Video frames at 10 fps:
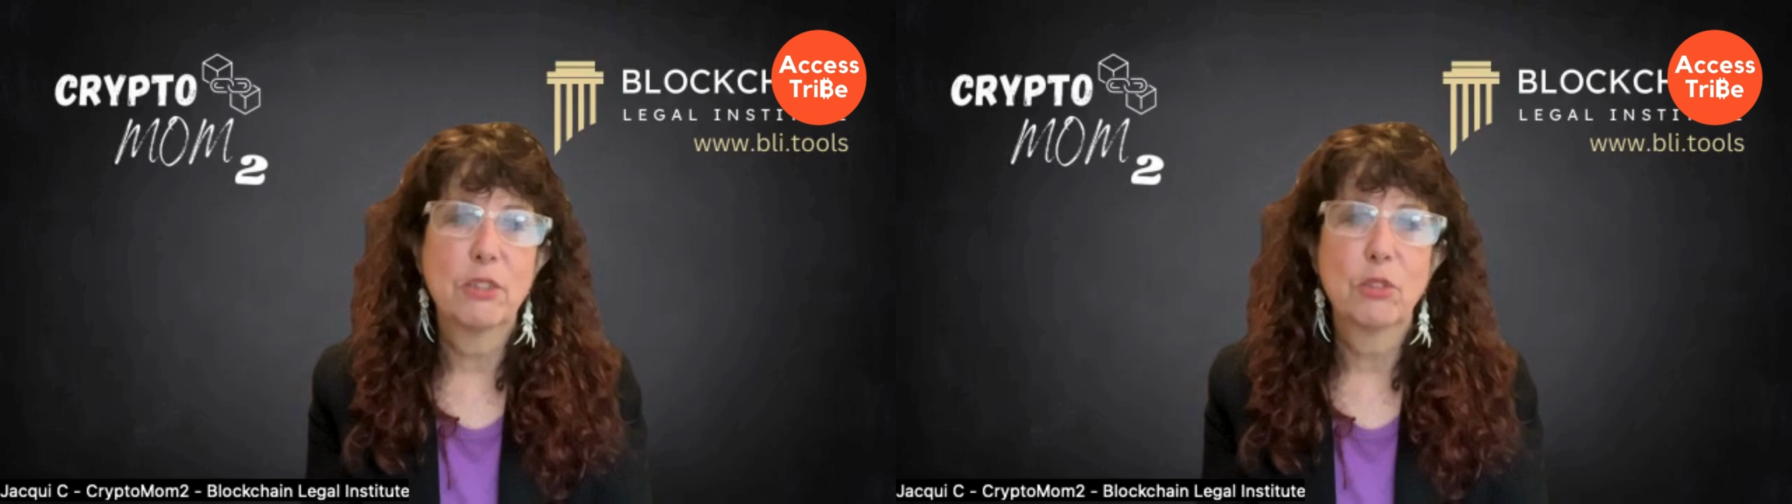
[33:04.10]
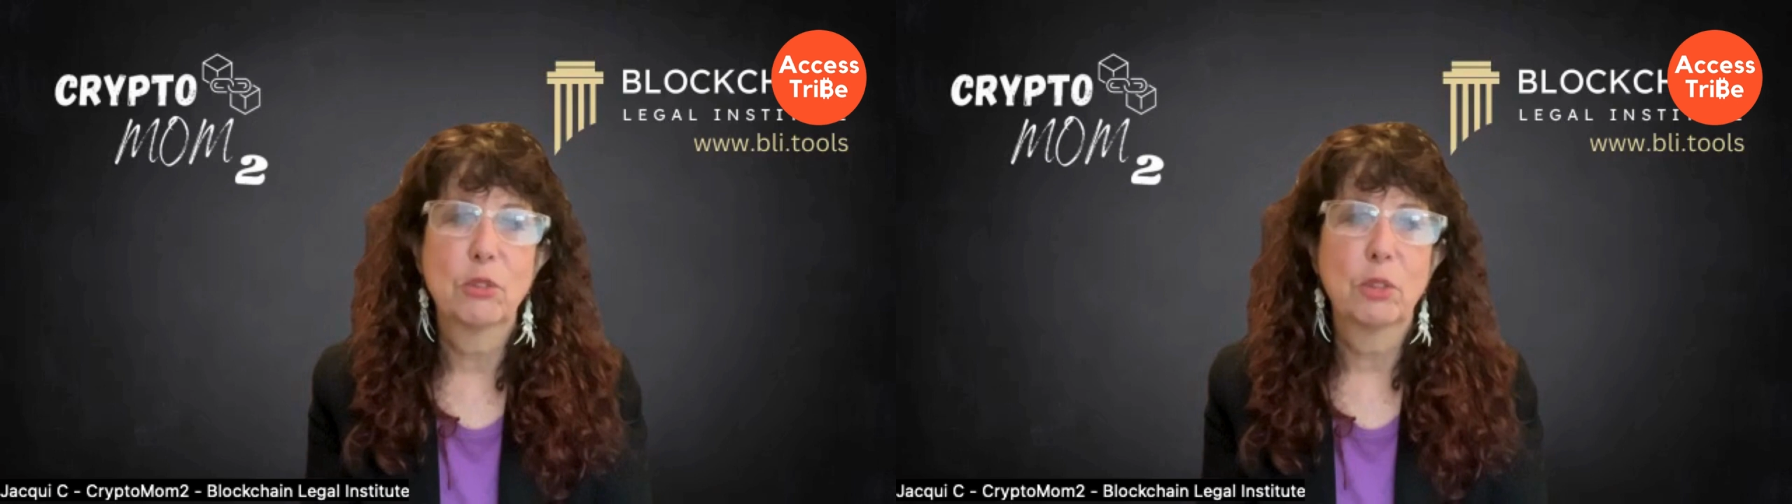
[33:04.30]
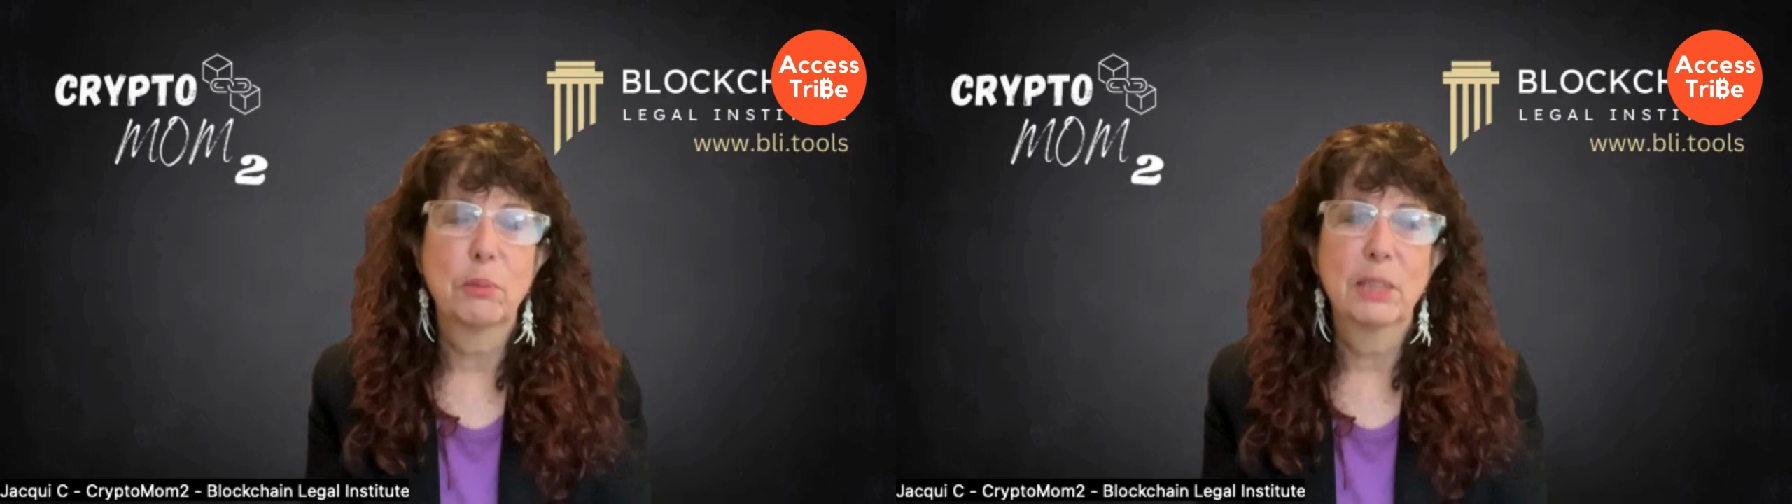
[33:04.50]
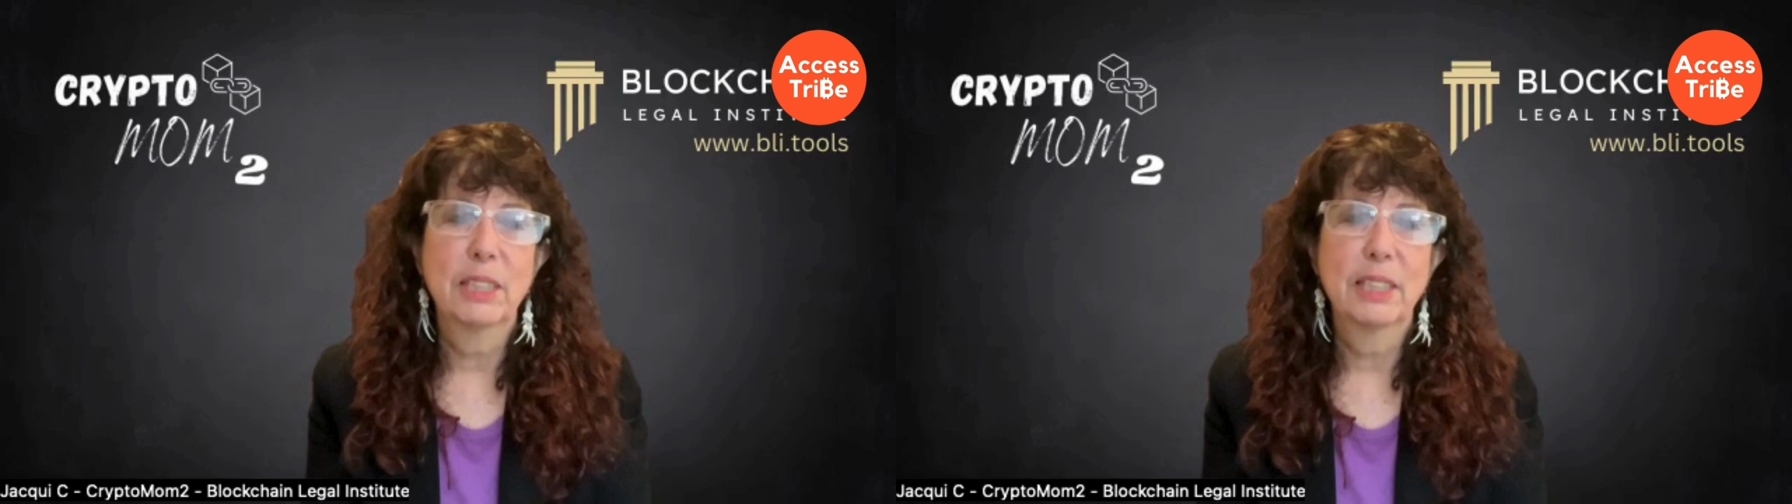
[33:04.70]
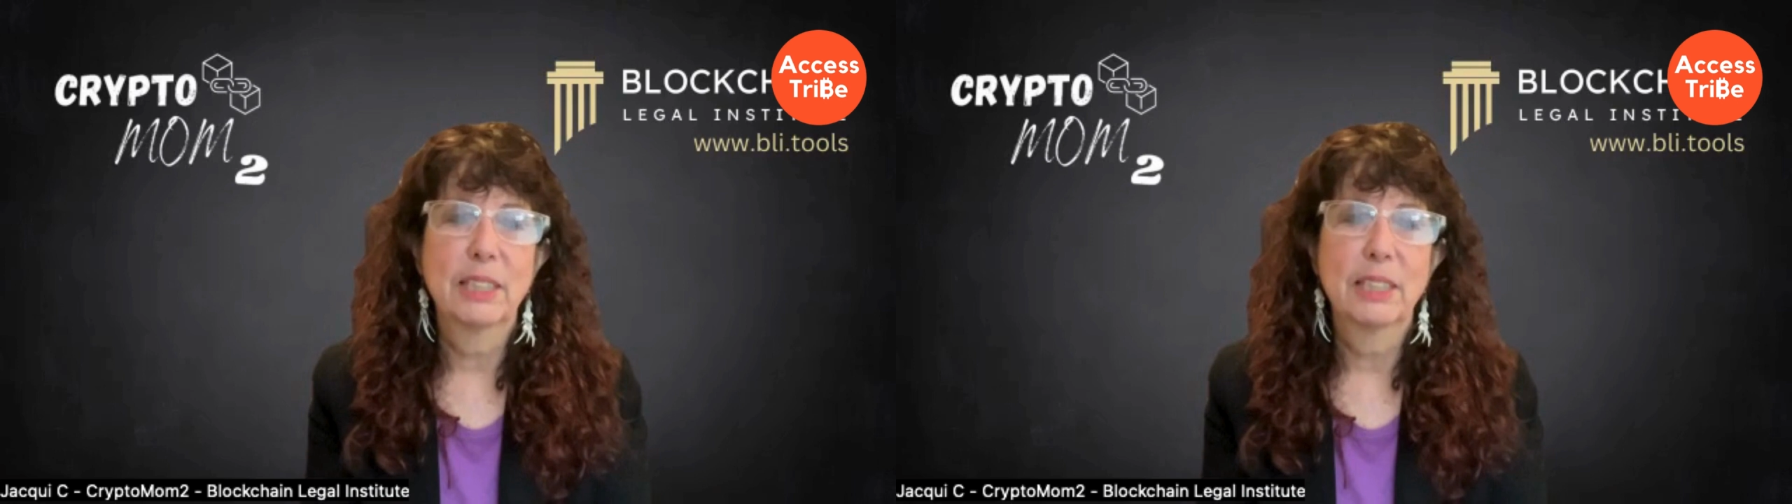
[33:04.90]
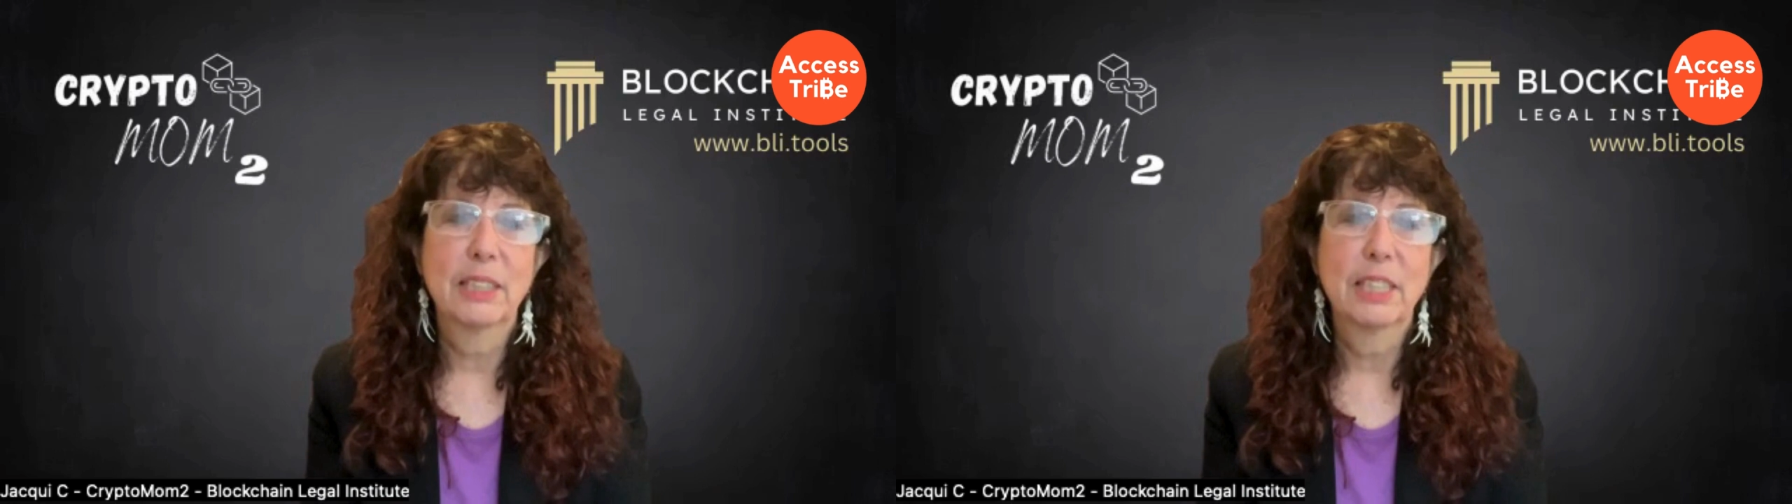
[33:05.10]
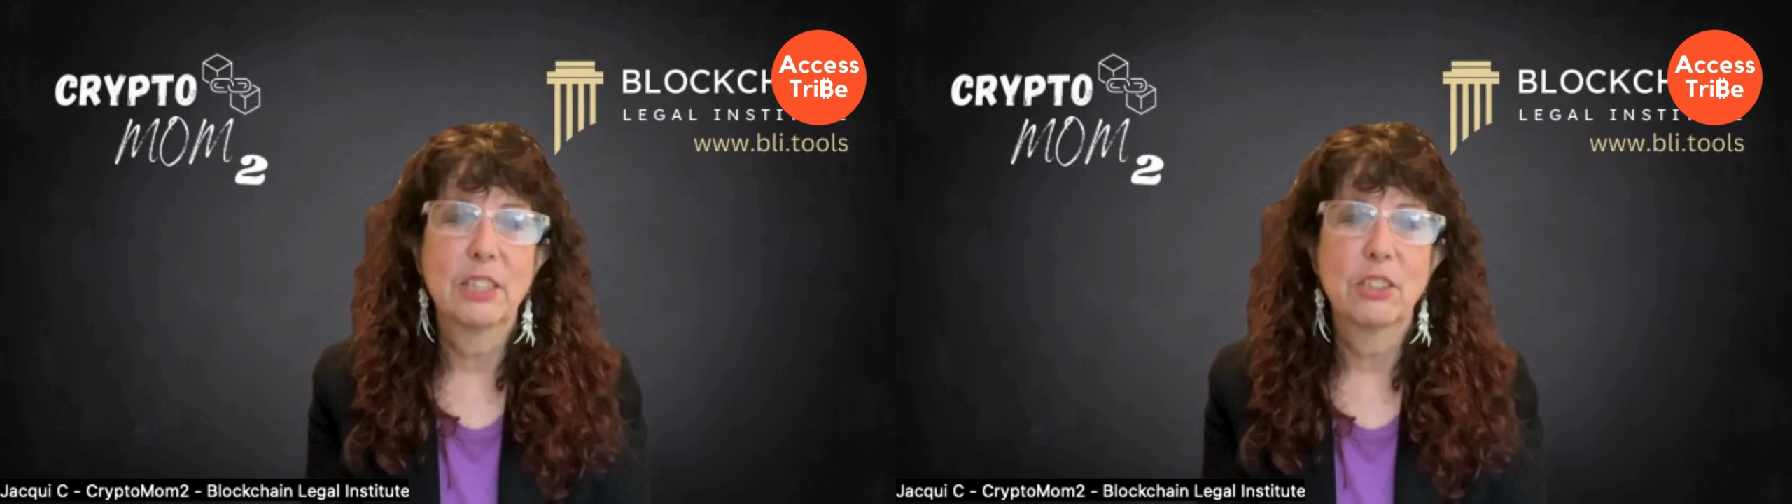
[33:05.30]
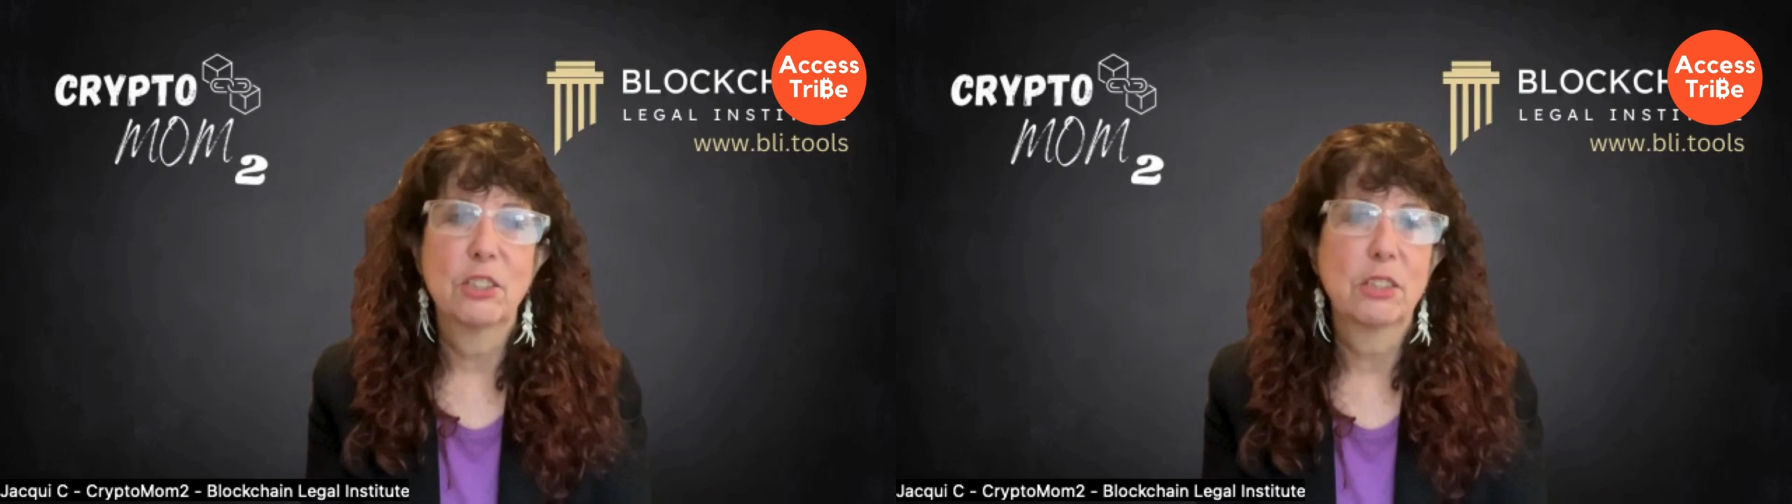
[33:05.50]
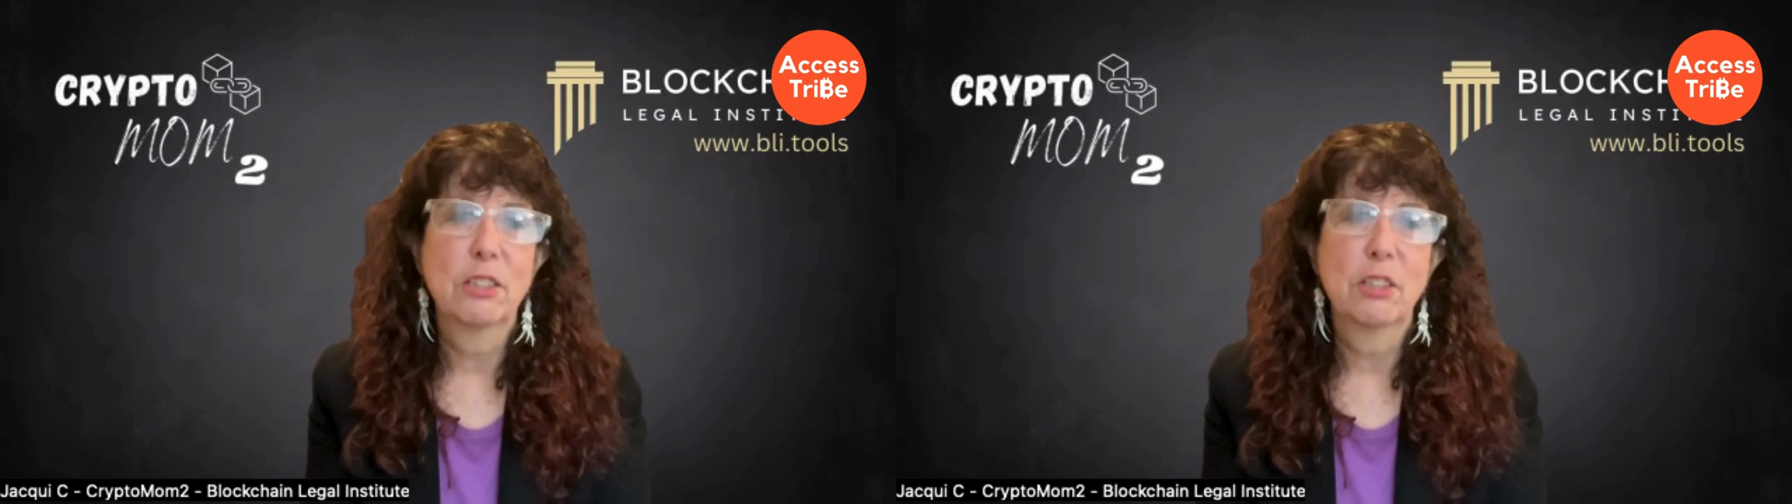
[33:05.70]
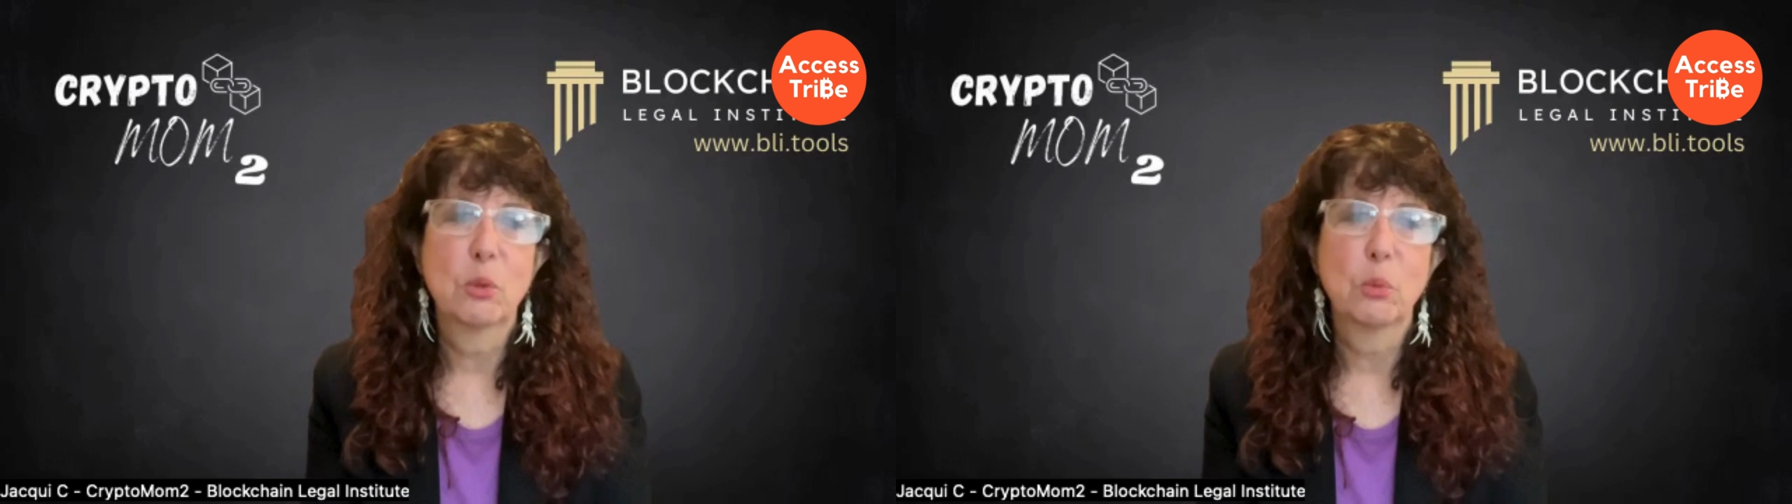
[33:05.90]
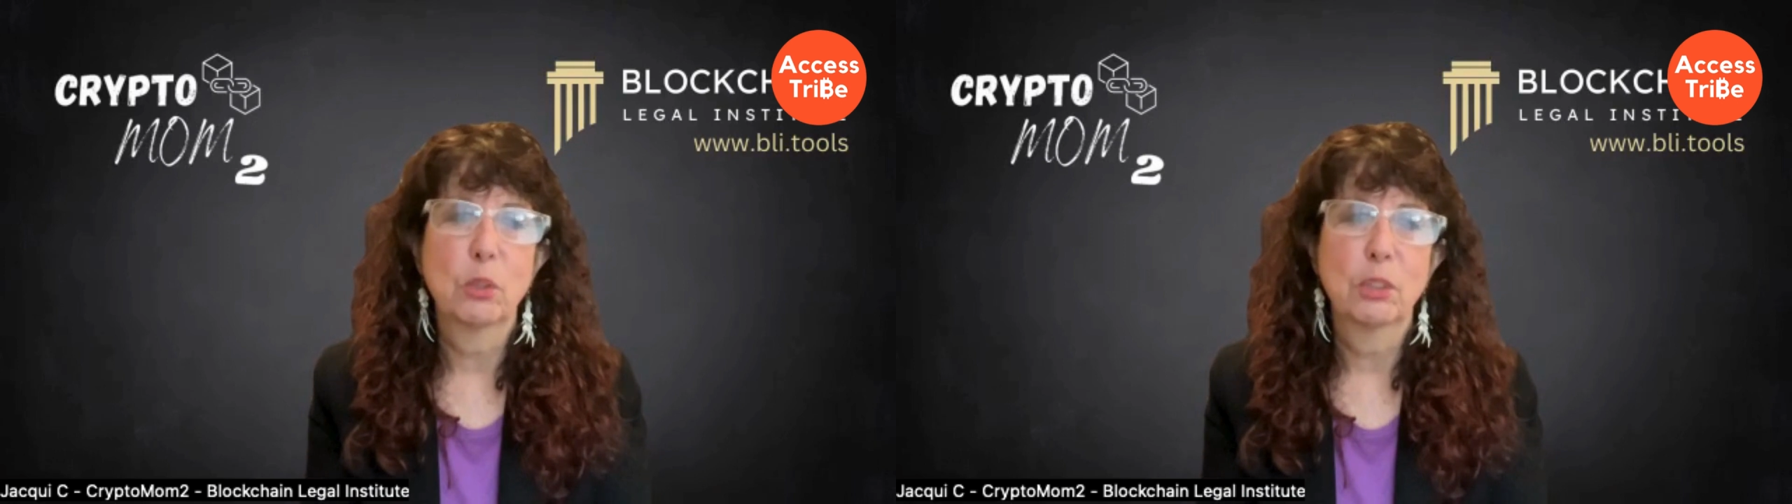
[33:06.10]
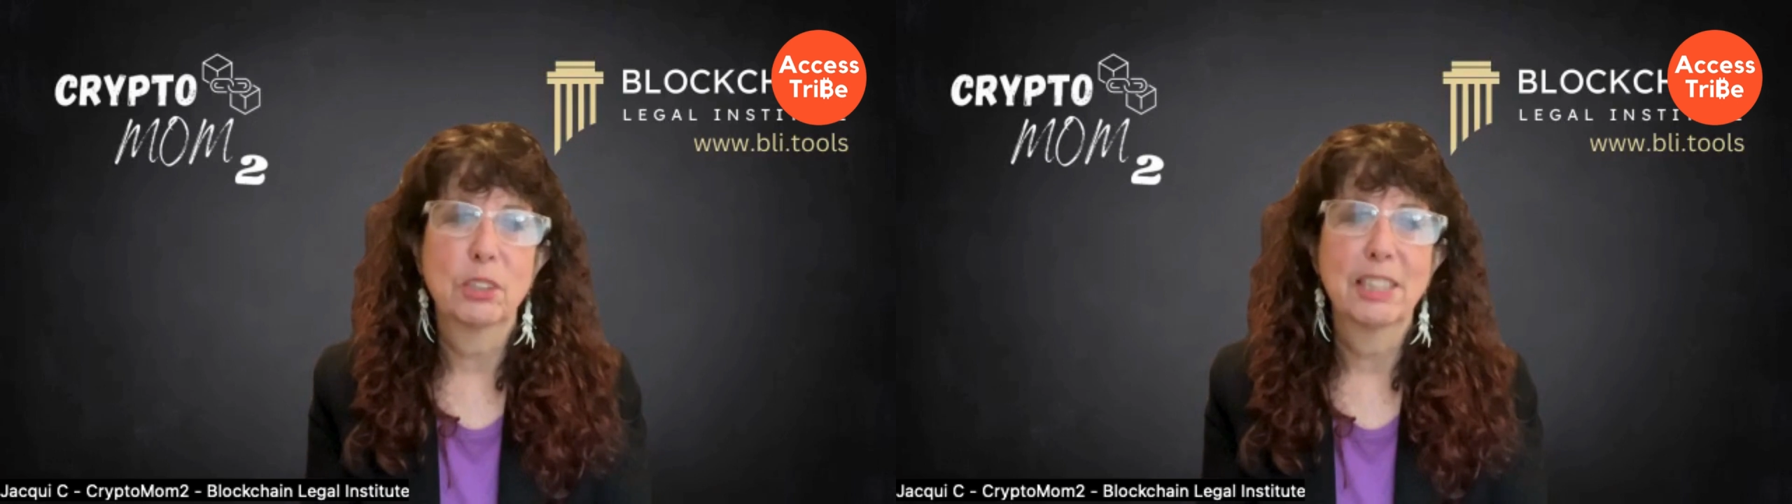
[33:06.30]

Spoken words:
screaming, and it just doesn't work.